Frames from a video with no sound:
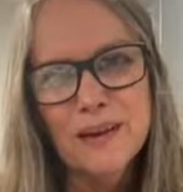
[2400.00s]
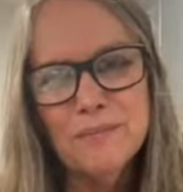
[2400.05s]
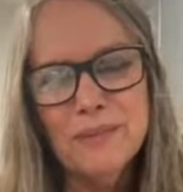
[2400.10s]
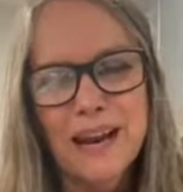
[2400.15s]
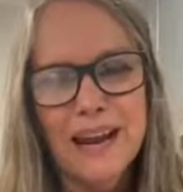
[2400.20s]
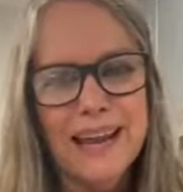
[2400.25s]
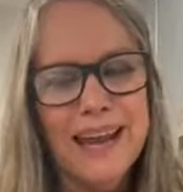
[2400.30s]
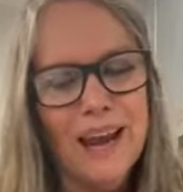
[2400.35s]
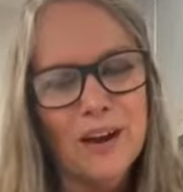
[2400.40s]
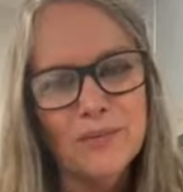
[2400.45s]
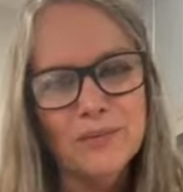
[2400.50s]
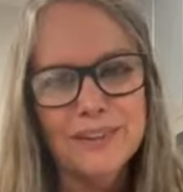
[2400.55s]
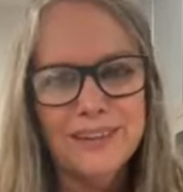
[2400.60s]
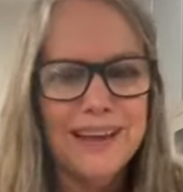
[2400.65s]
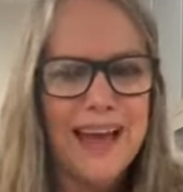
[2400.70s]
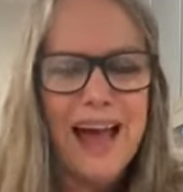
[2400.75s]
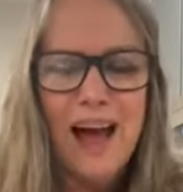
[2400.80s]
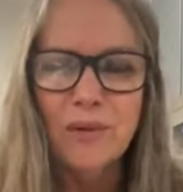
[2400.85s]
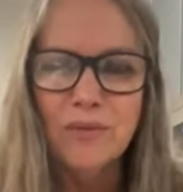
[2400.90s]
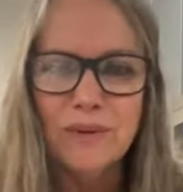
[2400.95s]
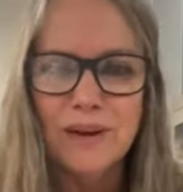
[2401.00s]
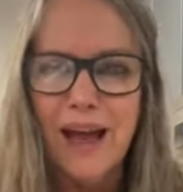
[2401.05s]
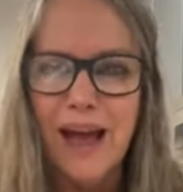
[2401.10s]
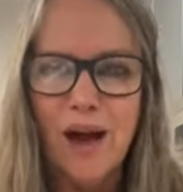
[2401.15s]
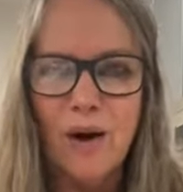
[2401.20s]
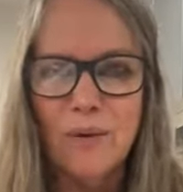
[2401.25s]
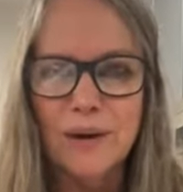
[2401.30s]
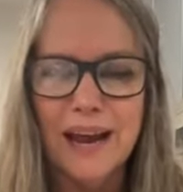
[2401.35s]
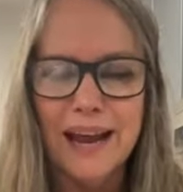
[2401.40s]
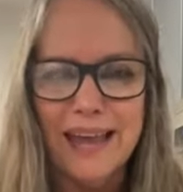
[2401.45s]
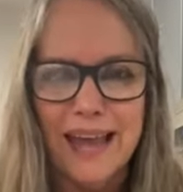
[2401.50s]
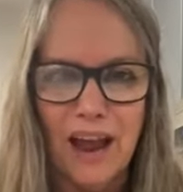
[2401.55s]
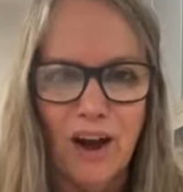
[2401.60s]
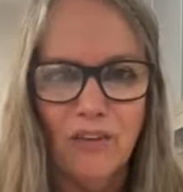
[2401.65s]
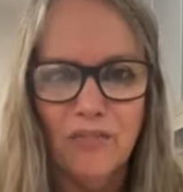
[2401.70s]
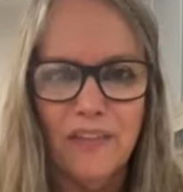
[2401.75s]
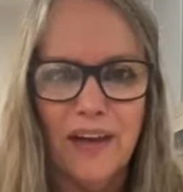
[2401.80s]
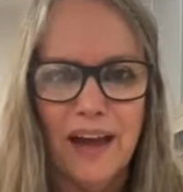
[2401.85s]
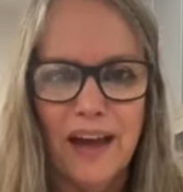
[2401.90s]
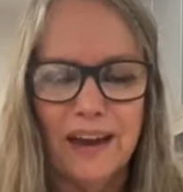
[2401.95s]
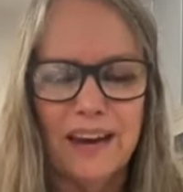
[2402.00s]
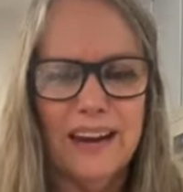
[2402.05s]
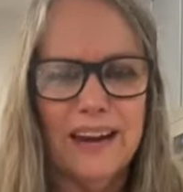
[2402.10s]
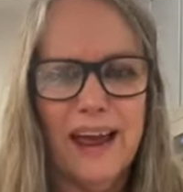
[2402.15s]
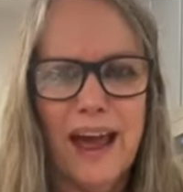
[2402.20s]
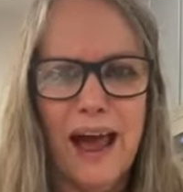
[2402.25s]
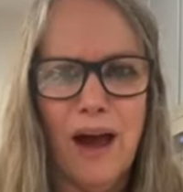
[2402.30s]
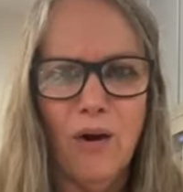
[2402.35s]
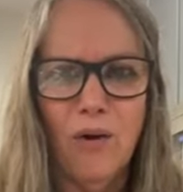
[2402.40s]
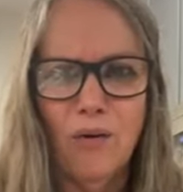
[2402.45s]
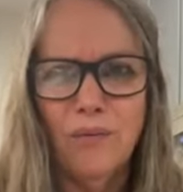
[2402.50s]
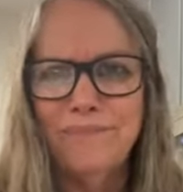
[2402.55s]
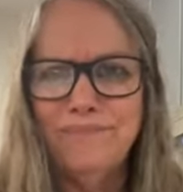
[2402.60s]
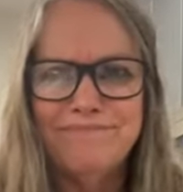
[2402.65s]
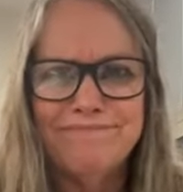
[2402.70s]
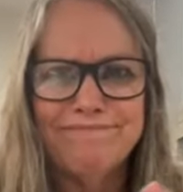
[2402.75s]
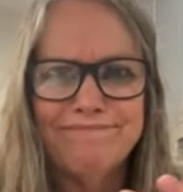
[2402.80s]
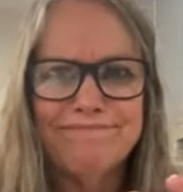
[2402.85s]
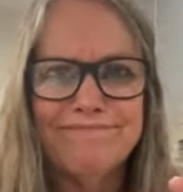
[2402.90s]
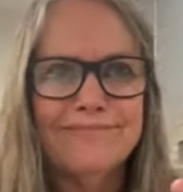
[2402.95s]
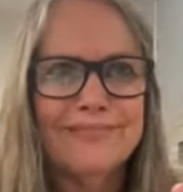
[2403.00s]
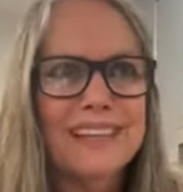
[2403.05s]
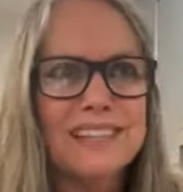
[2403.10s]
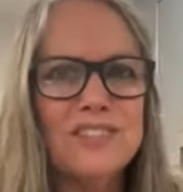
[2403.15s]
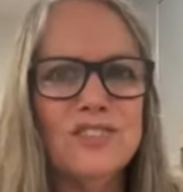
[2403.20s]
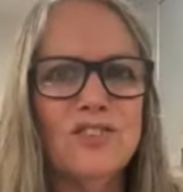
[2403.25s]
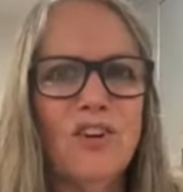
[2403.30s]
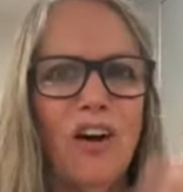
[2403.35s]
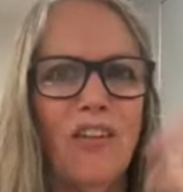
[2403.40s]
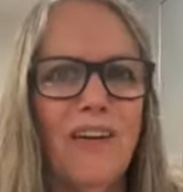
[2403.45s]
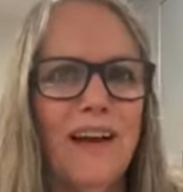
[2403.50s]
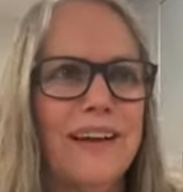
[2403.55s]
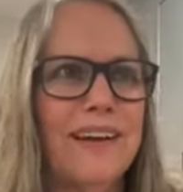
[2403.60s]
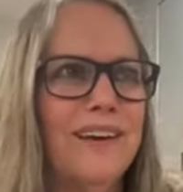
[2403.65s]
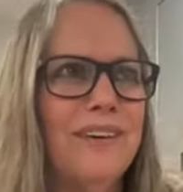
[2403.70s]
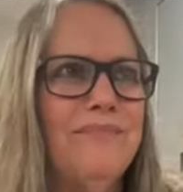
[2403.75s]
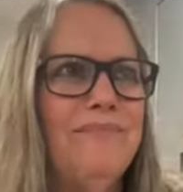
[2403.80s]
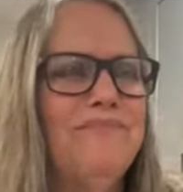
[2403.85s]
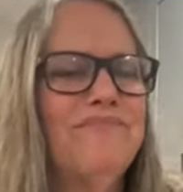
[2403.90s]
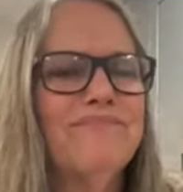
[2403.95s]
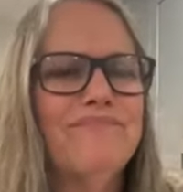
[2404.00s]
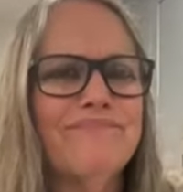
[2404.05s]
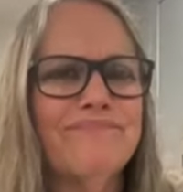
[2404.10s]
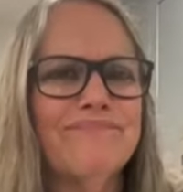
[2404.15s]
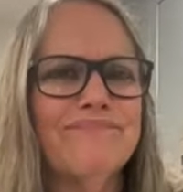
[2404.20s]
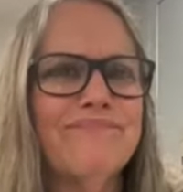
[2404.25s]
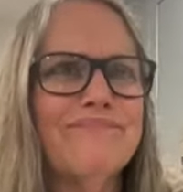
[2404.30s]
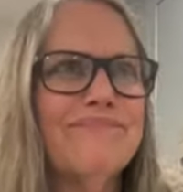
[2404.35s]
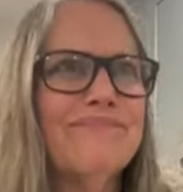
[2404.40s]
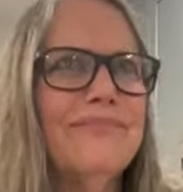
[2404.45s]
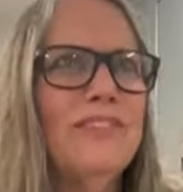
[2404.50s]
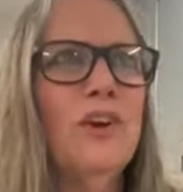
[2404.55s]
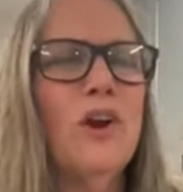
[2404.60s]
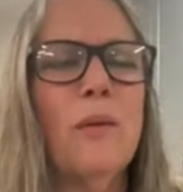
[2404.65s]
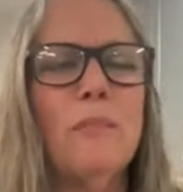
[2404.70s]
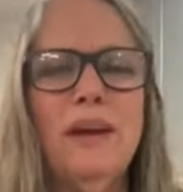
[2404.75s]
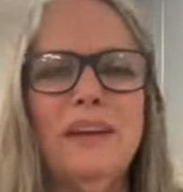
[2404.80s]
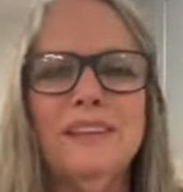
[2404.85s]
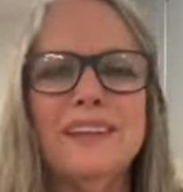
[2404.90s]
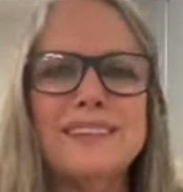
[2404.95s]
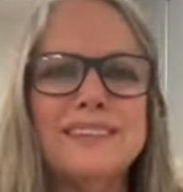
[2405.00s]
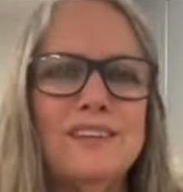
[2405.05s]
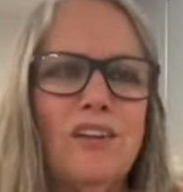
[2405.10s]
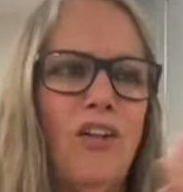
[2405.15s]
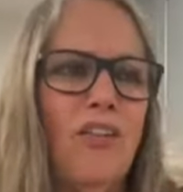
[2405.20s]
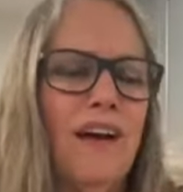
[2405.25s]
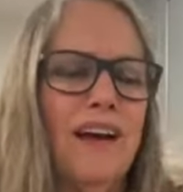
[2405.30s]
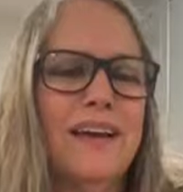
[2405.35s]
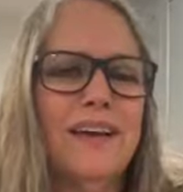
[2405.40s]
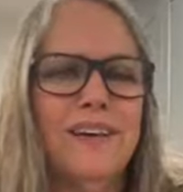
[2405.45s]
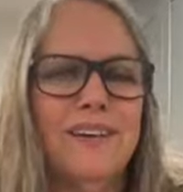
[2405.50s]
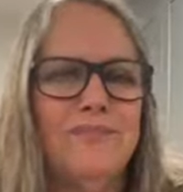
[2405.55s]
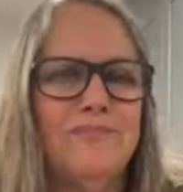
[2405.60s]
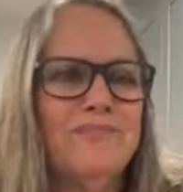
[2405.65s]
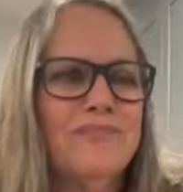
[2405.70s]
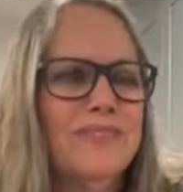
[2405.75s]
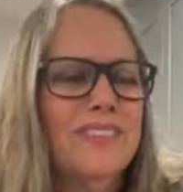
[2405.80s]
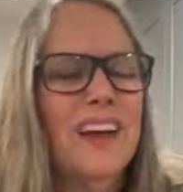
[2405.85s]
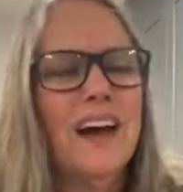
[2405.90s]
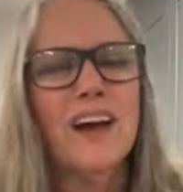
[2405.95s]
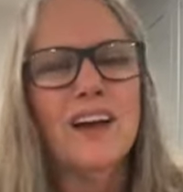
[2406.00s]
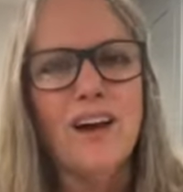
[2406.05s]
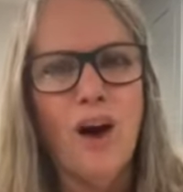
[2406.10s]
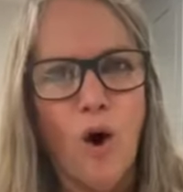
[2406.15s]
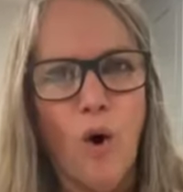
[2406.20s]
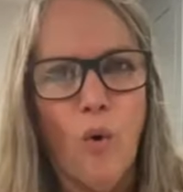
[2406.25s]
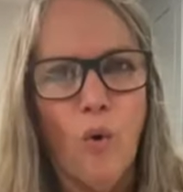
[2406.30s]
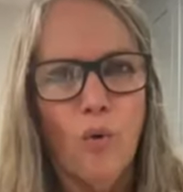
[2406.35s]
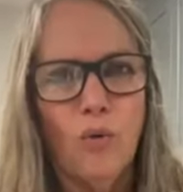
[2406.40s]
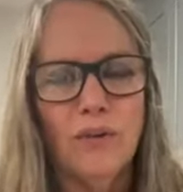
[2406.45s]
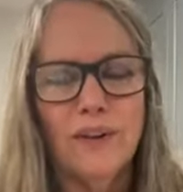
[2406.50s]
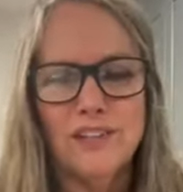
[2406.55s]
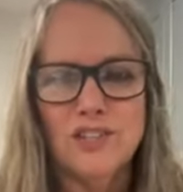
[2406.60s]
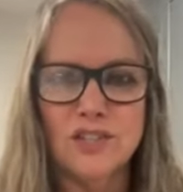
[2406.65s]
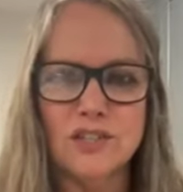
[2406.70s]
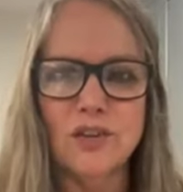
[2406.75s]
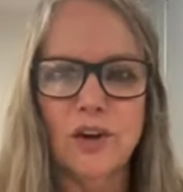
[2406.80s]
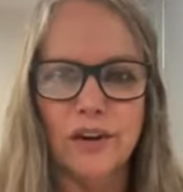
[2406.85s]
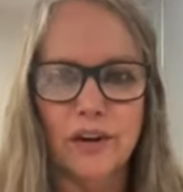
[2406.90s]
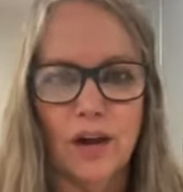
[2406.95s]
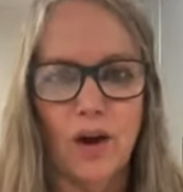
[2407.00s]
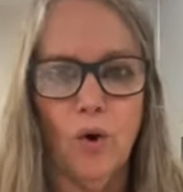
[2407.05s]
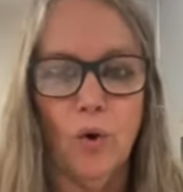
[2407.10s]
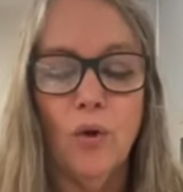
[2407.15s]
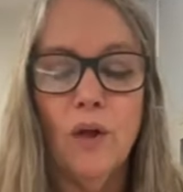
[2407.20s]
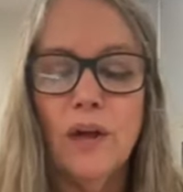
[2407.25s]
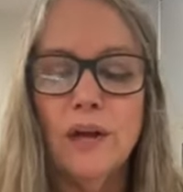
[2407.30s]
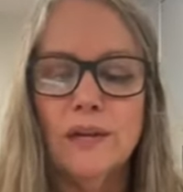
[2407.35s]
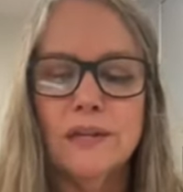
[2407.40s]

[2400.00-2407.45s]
but I can't really, how would I count that? And how, that's not like a, you know what I mean? That's not like a goal. It's just not a goal.